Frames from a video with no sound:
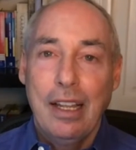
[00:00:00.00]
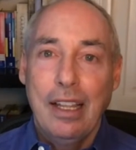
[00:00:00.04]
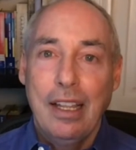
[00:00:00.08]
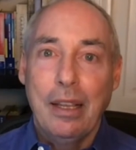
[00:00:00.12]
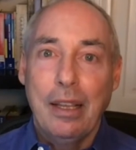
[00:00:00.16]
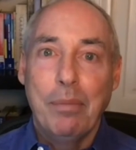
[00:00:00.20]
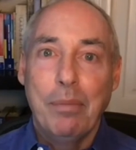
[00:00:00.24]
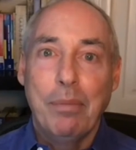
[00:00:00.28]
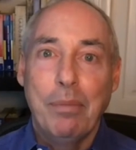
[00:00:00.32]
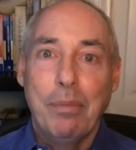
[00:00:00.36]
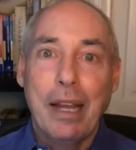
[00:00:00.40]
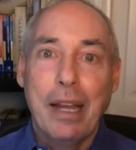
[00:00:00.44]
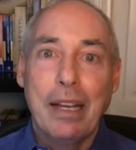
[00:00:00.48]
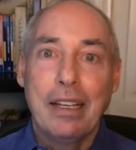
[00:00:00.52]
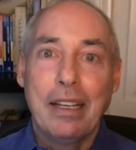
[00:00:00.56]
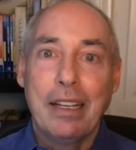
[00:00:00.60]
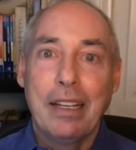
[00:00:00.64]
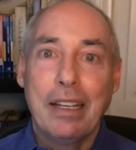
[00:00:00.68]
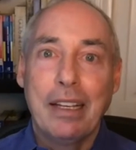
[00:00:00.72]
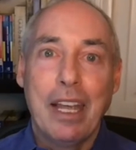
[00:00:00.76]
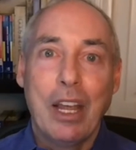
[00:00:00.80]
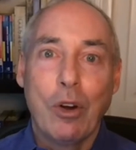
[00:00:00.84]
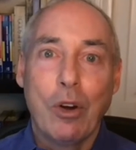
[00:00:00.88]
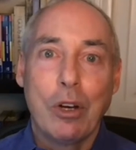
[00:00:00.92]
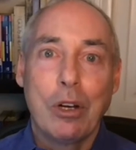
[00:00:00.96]
that Biden
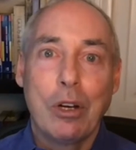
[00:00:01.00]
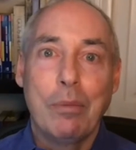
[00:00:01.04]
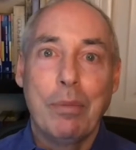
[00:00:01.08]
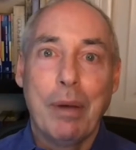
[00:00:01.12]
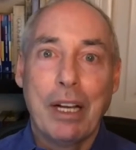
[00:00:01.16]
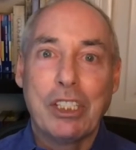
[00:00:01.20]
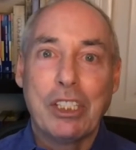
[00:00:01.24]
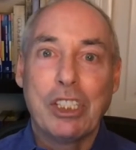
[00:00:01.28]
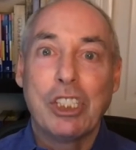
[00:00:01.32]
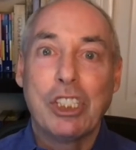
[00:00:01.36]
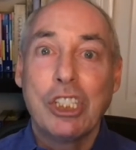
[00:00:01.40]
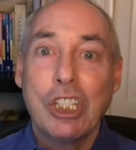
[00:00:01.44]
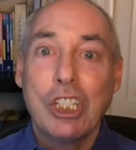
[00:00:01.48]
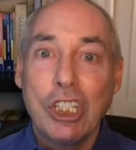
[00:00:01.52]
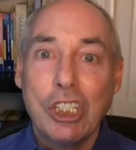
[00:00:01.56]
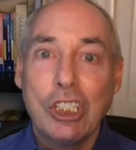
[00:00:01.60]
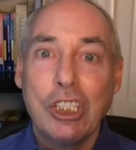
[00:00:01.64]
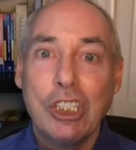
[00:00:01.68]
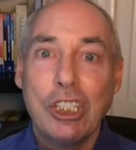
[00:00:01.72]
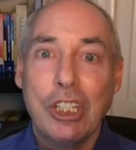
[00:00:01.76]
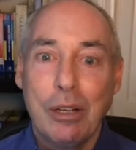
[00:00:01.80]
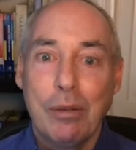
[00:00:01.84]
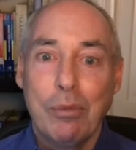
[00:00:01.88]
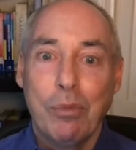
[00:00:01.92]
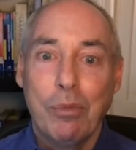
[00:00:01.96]
carried by
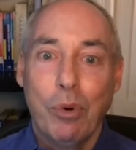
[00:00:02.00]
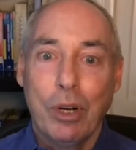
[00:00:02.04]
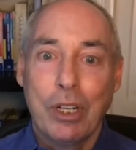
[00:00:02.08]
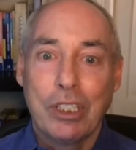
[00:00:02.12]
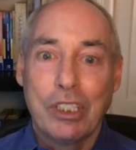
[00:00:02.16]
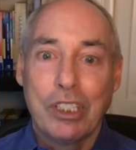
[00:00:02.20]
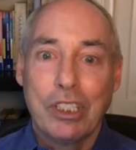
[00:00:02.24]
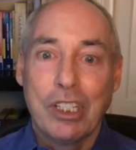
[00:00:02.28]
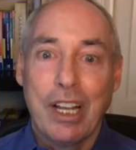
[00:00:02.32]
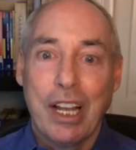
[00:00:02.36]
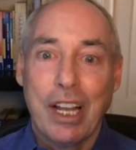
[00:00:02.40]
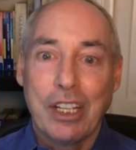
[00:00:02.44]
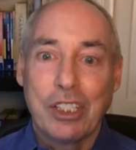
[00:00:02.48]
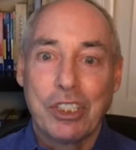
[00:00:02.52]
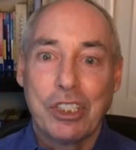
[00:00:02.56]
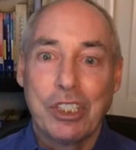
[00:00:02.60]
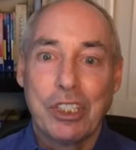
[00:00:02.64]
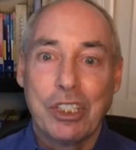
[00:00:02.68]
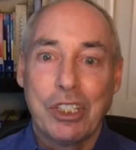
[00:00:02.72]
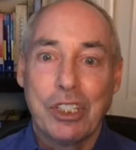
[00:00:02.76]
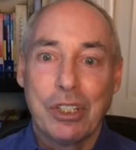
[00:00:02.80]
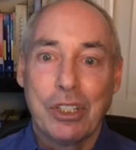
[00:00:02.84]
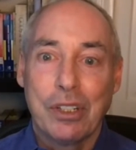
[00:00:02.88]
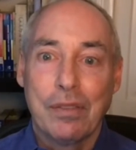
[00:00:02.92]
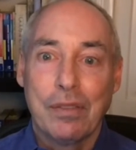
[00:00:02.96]
16 points
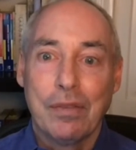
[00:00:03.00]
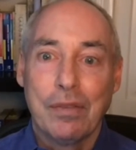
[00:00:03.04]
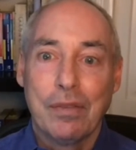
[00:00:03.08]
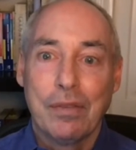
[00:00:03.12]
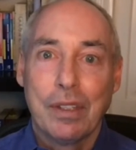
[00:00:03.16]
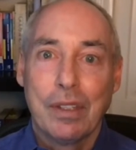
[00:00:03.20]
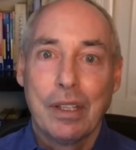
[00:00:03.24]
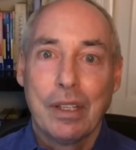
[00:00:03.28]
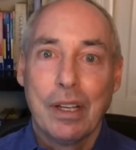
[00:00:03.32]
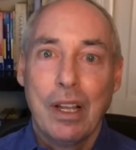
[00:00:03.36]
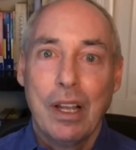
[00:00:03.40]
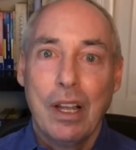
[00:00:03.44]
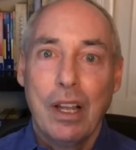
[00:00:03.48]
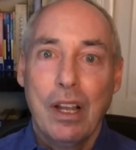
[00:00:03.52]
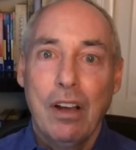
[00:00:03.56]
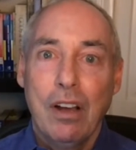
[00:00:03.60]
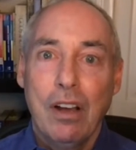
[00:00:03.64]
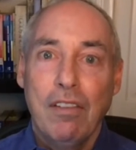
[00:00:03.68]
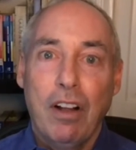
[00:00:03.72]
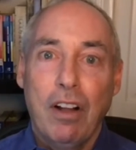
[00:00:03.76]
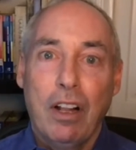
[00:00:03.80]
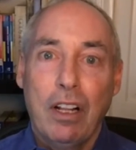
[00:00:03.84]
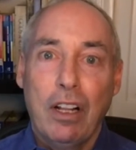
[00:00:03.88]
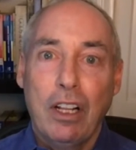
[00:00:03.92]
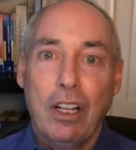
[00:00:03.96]
last year,
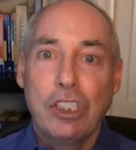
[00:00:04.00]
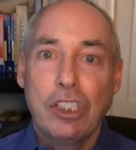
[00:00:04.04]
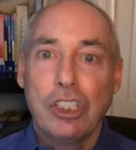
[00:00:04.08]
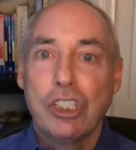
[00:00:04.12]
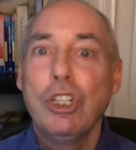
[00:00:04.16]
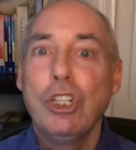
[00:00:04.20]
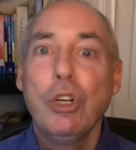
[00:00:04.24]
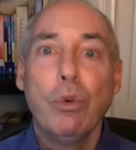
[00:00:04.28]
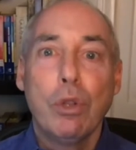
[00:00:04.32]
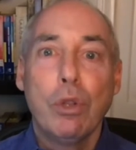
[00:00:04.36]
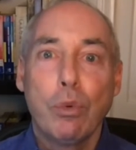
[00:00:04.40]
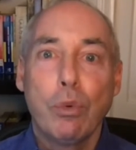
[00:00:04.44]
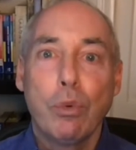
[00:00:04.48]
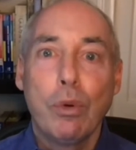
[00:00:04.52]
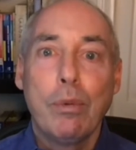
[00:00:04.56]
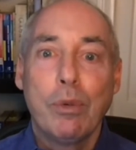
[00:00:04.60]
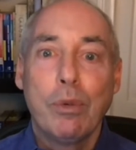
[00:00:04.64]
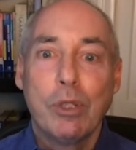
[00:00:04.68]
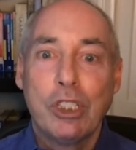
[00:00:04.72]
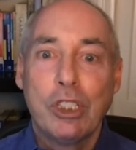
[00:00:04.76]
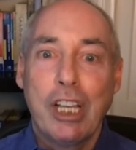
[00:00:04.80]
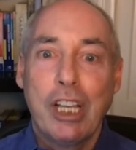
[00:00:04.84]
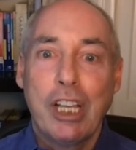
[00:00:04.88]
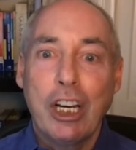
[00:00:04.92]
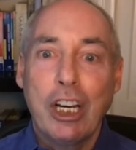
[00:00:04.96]
falling just 2 or 3
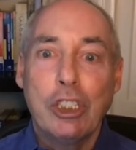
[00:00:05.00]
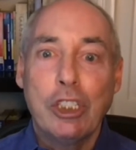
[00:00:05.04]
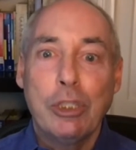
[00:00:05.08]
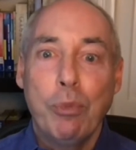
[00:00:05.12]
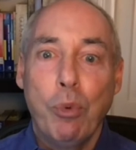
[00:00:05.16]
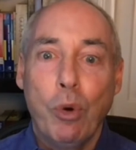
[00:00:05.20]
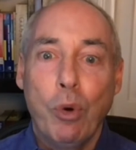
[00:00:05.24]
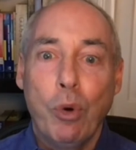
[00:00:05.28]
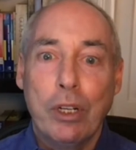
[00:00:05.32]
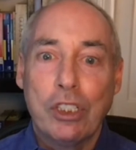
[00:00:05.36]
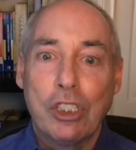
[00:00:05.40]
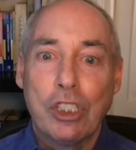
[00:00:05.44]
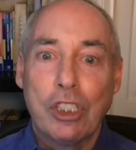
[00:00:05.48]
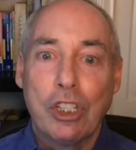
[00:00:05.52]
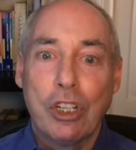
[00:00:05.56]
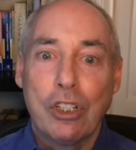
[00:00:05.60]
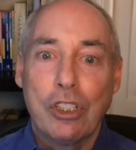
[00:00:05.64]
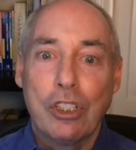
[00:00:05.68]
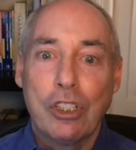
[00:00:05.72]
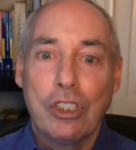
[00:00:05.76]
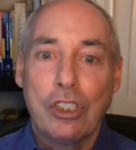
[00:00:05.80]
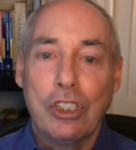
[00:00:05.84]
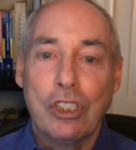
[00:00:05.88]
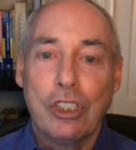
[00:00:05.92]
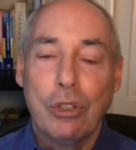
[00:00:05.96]
percentage points
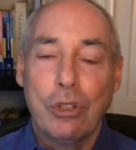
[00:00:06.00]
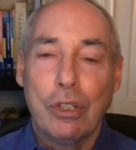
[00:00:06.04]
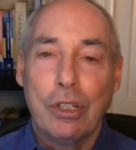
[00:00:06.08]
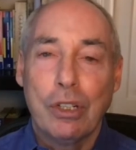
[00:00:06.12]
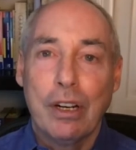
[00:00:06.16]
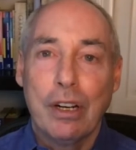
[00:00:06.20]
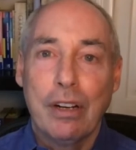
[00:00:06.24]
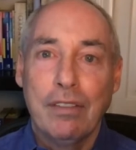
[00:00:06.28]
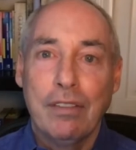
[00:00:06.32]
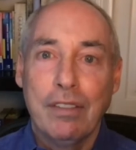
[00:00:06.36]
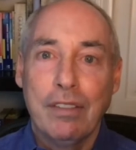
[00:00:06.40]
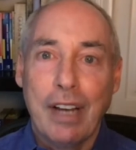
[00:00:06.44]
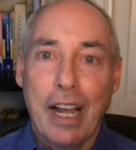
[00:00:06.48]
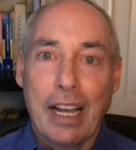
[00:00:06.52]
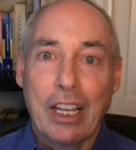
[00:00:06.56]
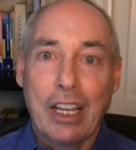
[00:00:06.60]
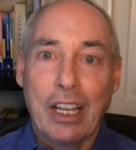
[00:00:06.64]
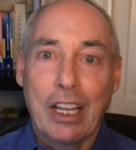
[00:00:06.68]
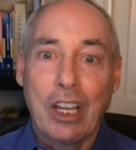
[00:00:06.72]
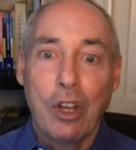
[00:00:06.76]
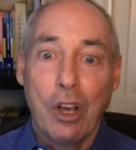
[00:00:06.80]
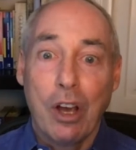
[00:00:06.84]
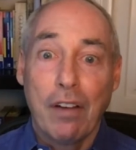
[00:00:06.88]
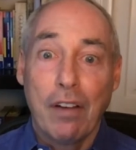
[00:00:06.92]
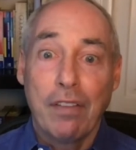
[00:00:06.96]
short of
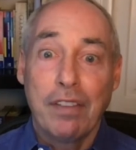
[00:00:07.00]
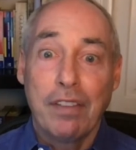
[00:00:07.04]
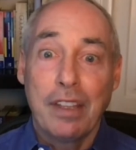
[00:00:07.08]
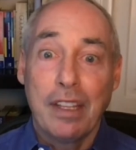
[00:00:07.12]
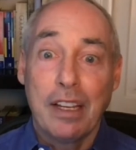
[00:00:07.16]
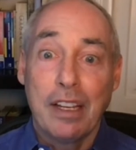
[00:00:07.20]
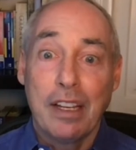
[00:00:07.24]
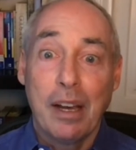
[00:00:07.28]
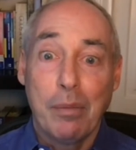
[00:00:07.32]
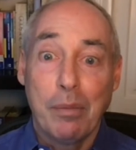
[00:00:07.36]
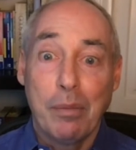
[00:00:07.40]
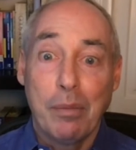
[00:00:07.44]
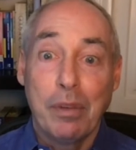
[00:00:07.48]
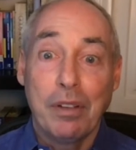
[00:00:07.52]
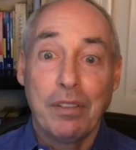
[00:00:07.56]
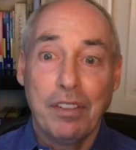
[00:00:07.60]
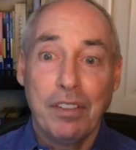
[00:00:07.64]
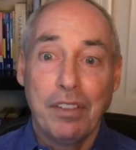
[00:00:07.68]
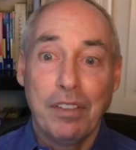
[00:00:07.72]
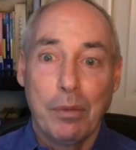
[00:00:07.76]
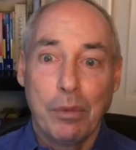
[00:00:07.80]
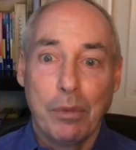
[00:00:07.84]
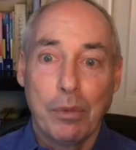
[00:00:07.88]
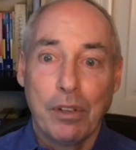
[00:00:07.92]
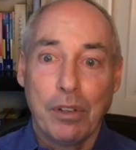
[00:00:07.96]
knocking off the incumbent
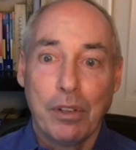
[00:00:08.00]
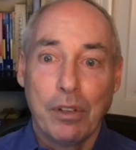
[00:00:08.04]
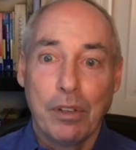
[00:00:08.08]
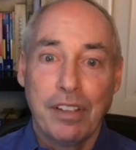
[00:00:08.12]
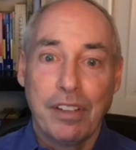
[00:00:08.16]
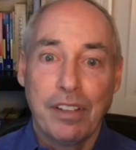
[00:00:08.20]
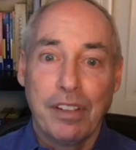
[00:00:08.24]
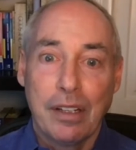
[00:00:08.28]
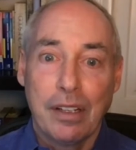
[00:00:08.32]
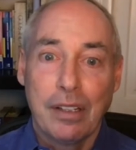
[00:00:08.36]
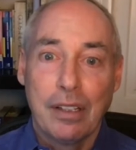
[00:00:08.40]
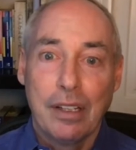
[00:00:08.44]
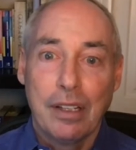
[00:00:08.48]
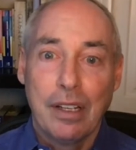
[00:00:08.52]
Phil Murphy.